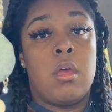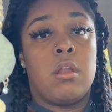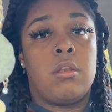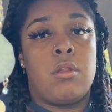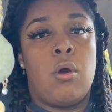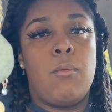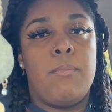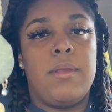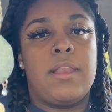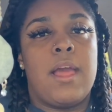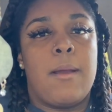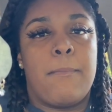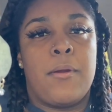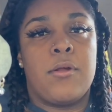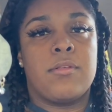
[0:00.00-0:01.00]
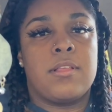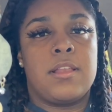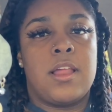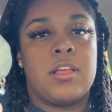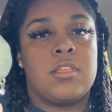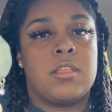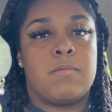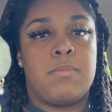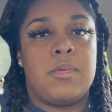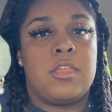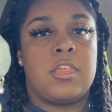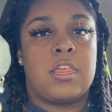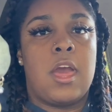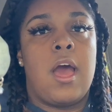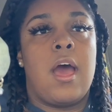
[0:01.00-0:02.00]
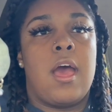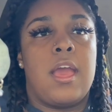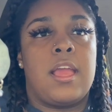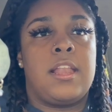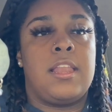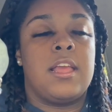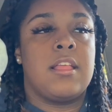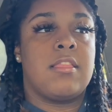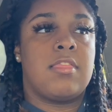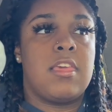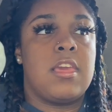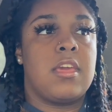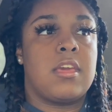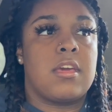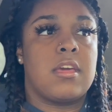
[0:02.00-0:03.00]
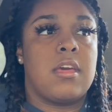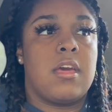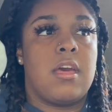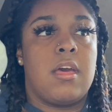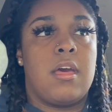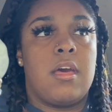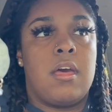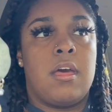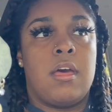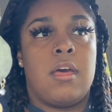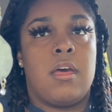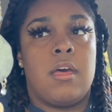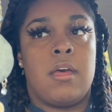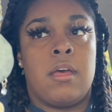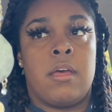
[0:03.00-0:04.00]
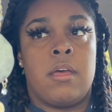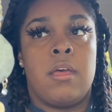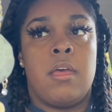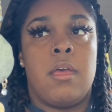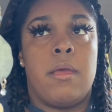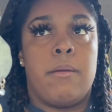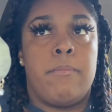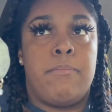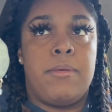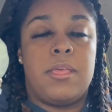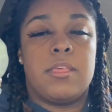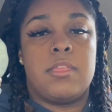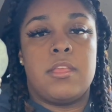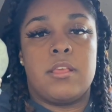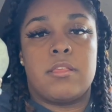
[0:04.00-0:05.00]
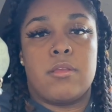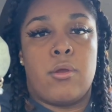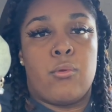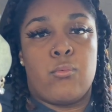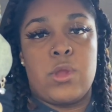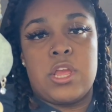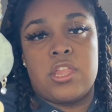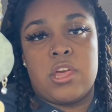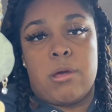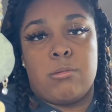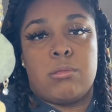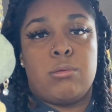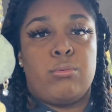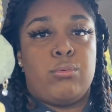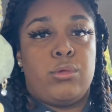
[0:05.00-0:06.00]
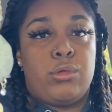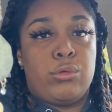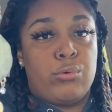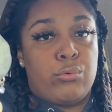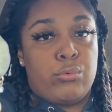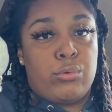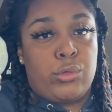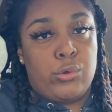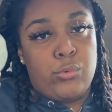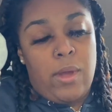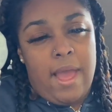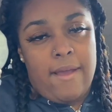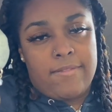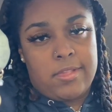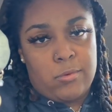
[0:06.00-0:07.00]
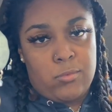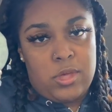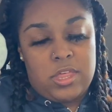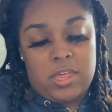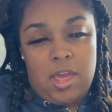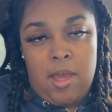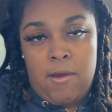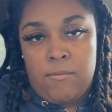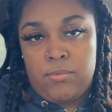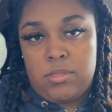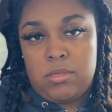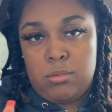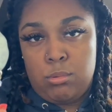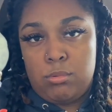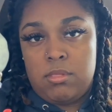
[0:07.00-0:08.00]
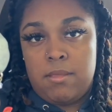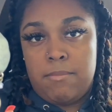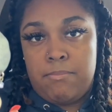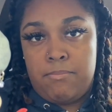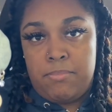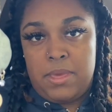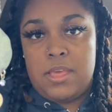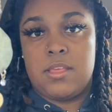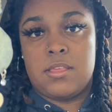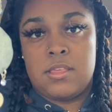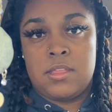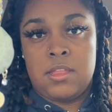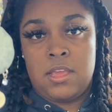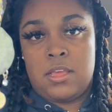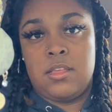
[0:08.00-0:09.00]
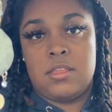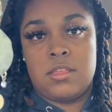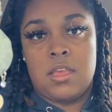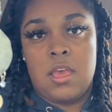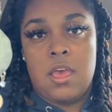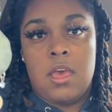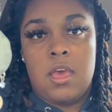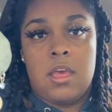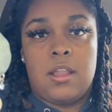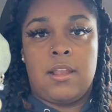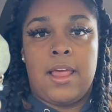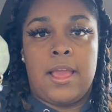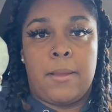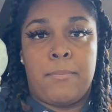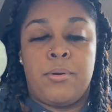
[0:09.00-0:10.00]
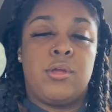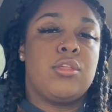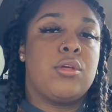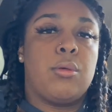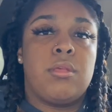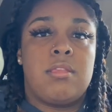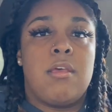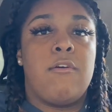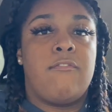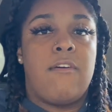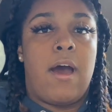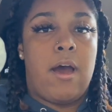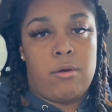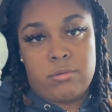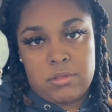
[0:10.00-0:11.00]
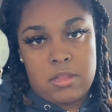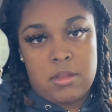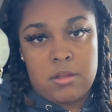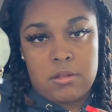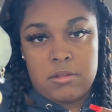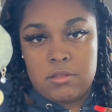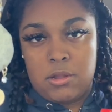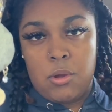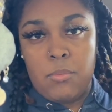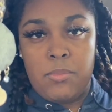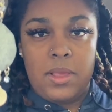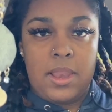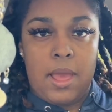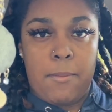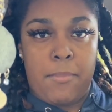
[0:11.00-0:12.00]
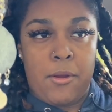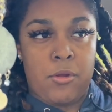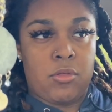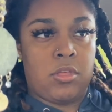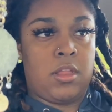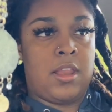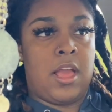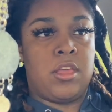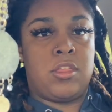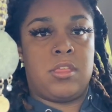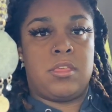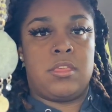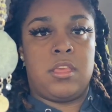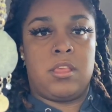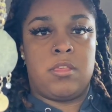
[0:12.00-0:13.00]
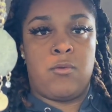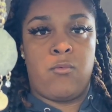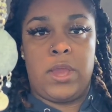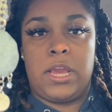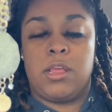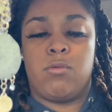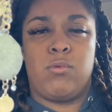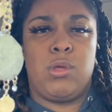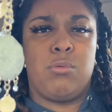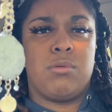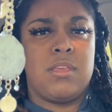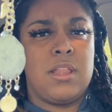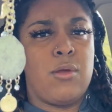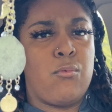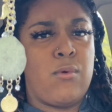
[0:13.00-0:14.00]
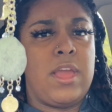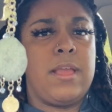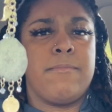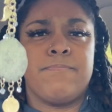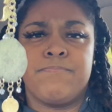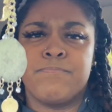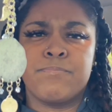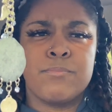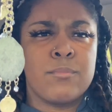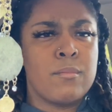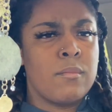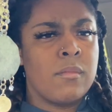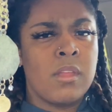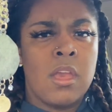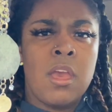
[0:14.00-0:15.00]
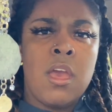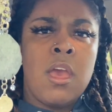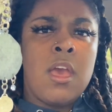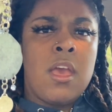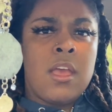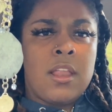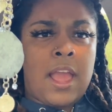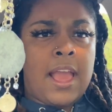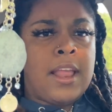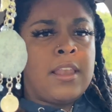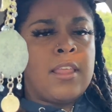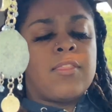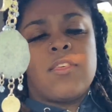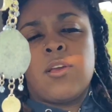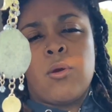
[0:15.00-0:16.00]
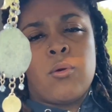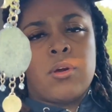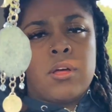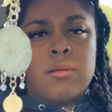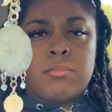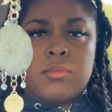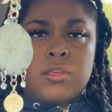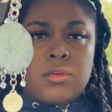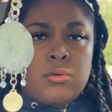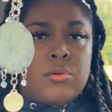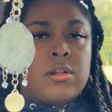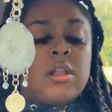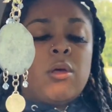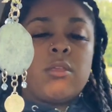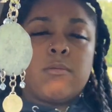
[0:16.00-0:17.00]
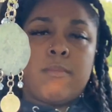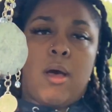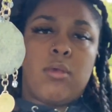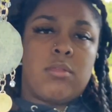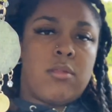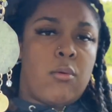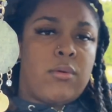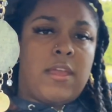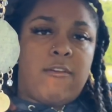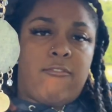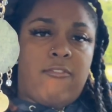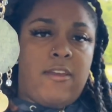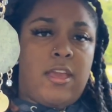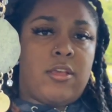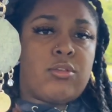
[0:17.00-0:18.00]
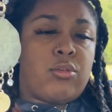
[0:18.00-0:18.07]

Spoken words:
Don't be that person that just be shy and then think a business or reach out to you. You have to reach out to the business. Like, put yourself out there. Don't be that person that just sits and wait. Because when you sit and wait, ain't nothing gonna come to you. Closed mouths don't get fed.